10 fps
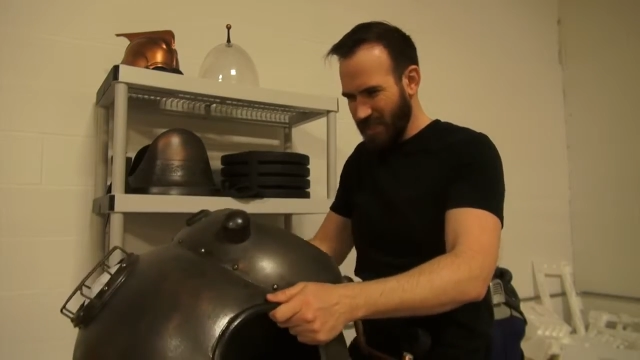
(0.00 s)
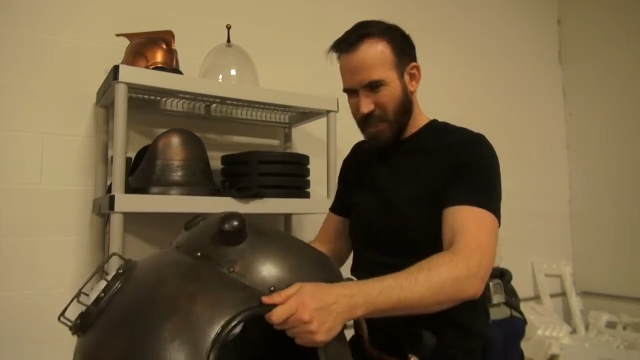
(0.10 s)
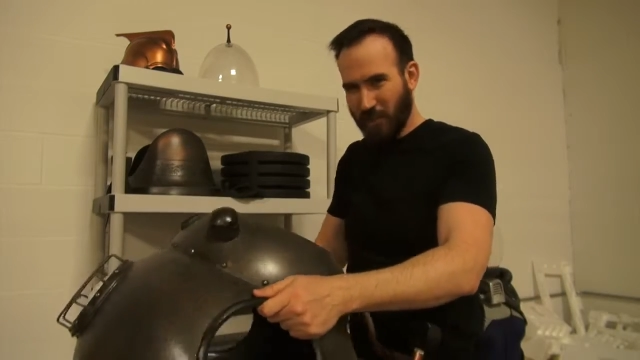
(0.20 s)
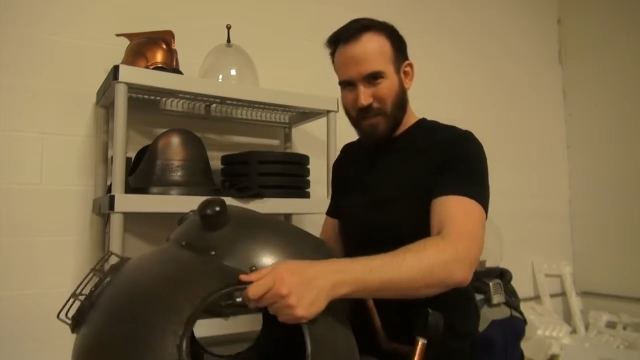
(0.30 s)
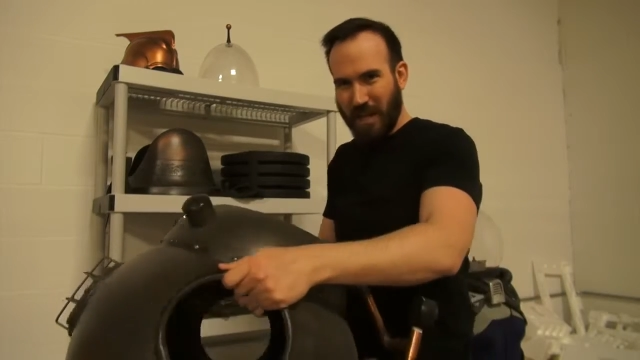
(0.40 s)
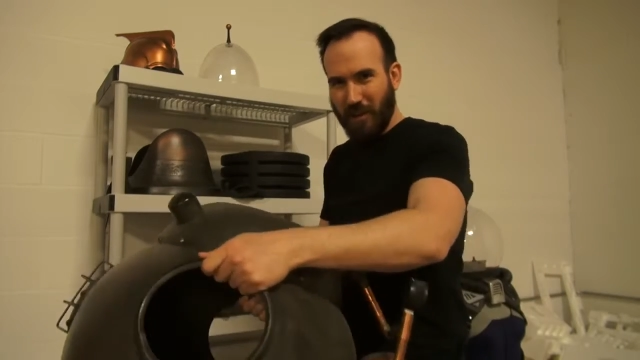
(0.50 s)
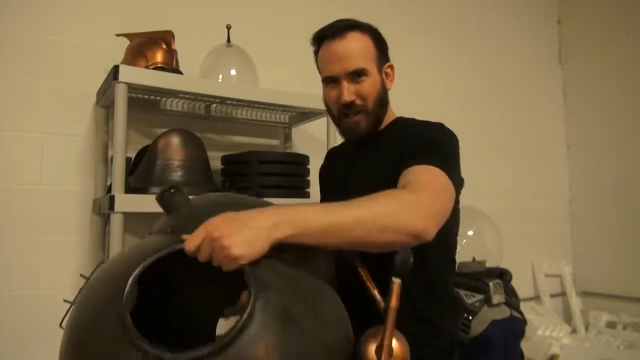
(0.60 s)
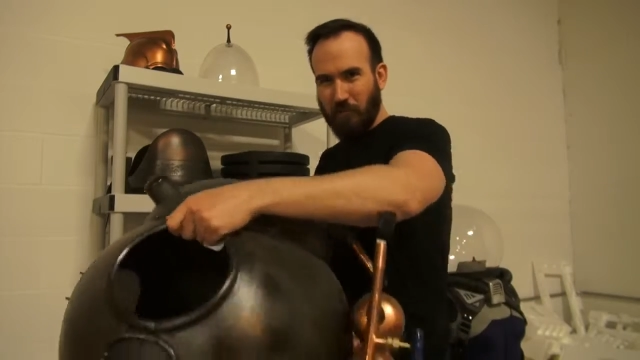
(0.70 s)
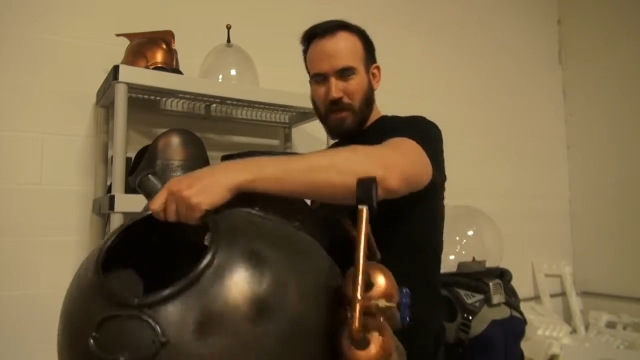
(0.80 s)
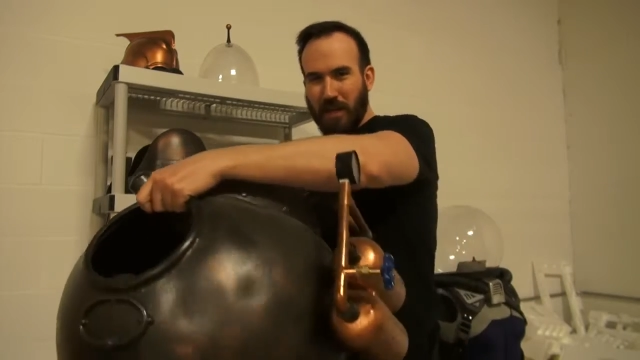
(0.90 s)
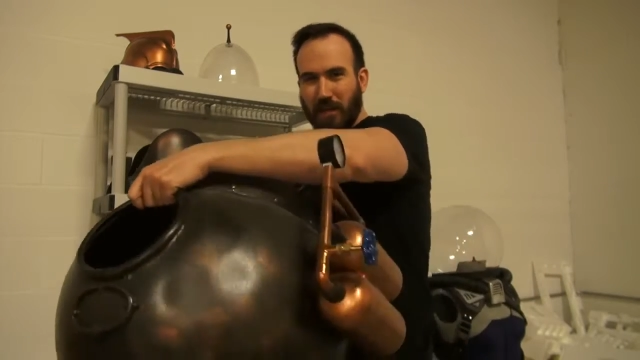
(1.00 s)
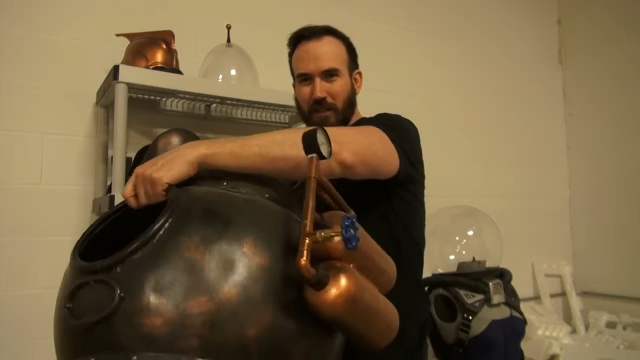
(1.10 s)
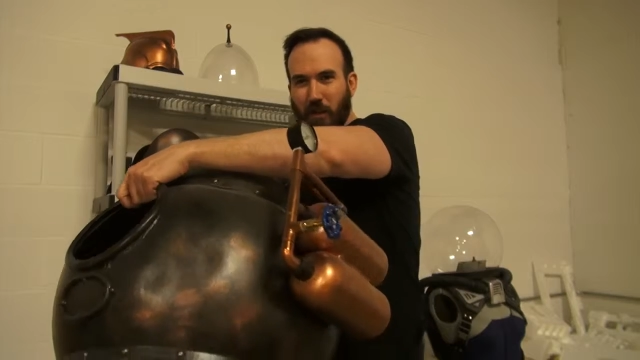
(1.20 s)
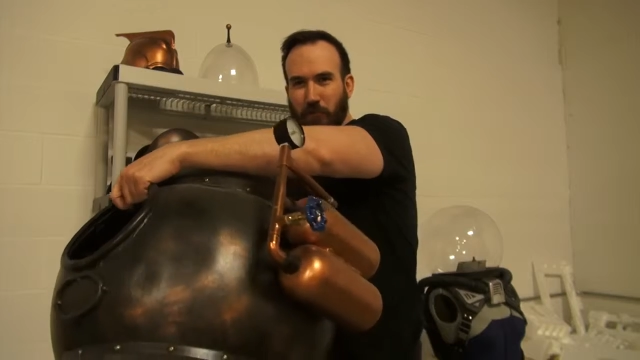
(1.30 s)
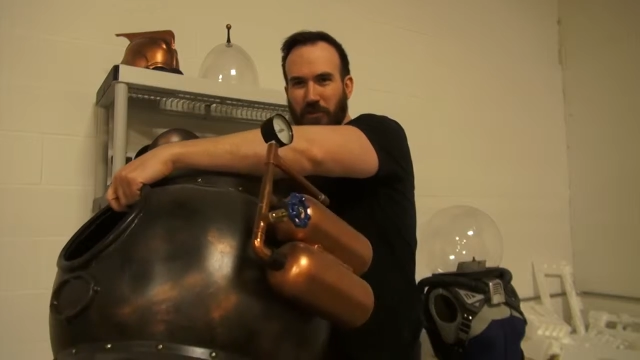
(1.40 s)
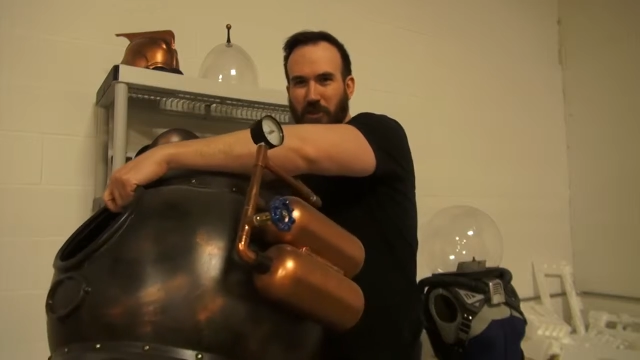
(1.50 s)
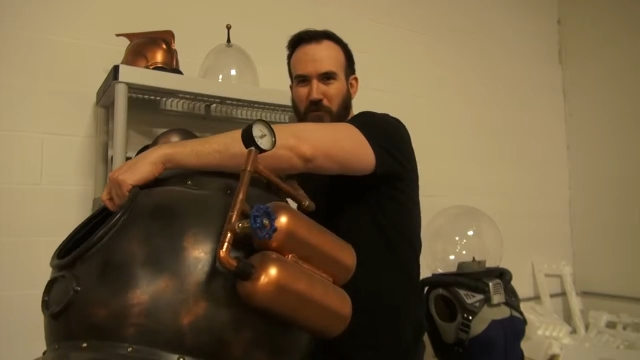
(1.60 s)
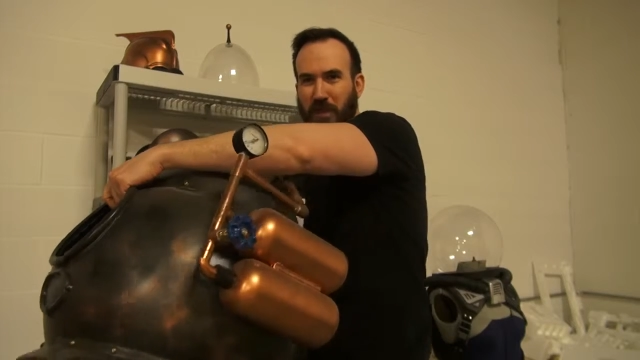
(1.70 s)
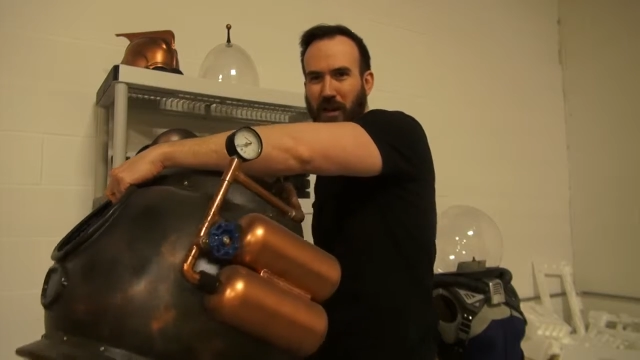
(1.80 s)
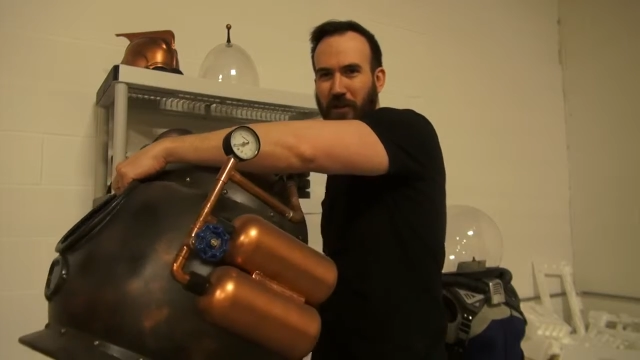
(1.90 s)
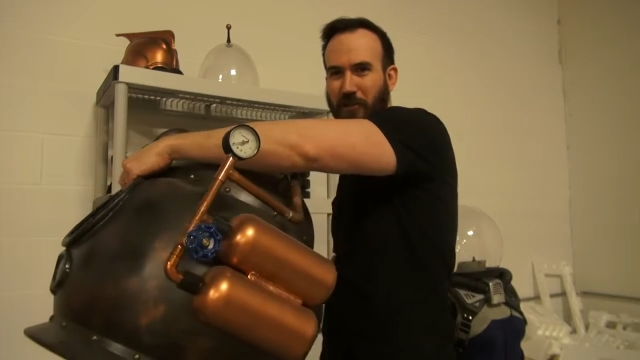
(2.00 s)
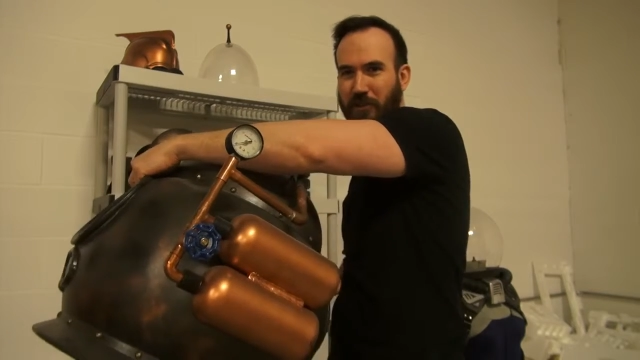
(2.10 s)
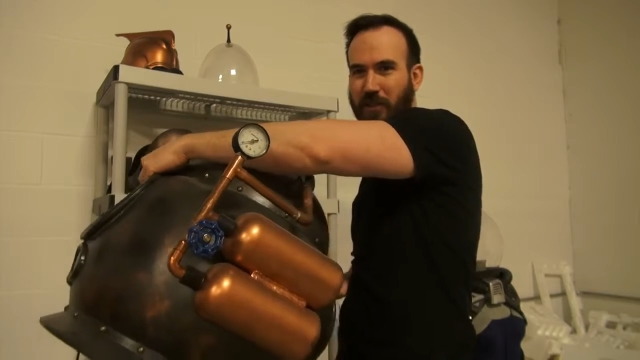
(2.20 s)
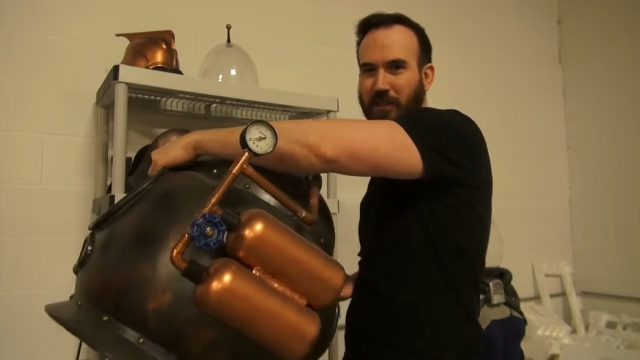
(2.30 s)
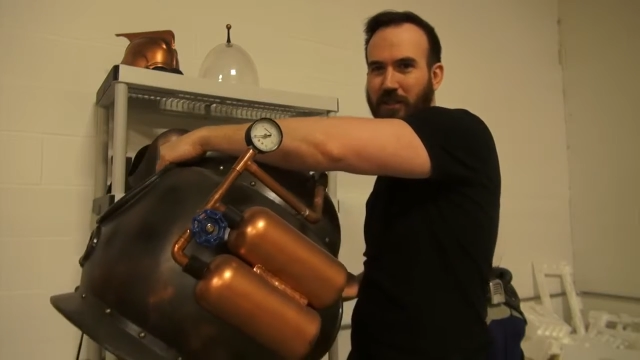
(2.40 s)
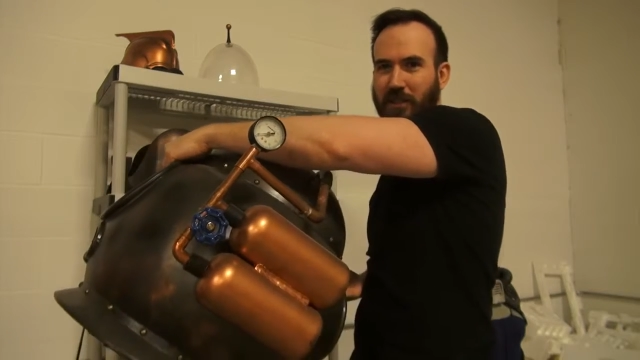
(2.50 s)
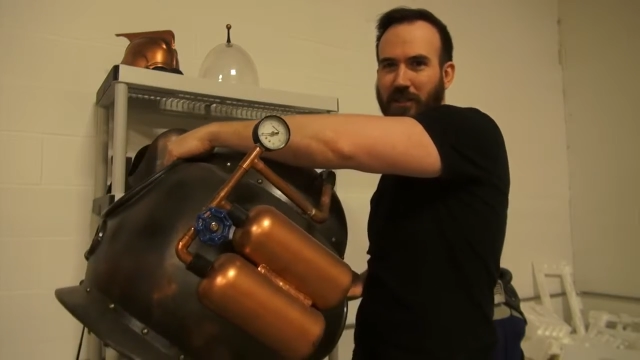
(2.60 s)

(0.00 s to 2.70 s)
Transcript: is that it looked kind of like big and cumbersome and iron.